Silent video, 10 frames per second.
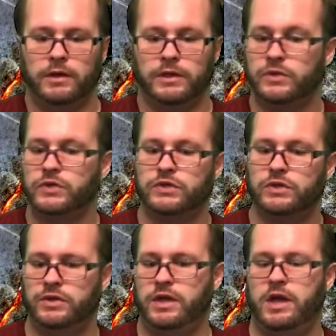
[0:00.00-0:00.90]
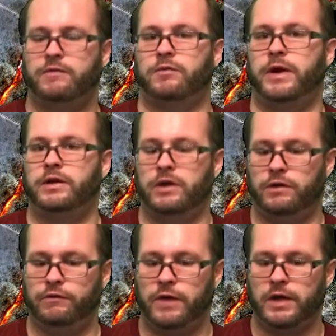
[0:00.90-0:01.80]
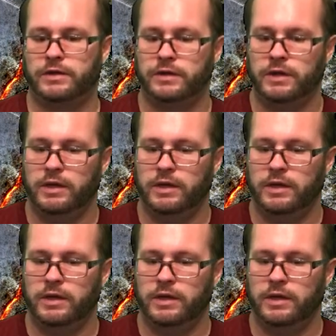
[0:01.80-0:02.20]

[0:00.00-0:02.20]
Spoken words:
This will certainly have a retcon effect,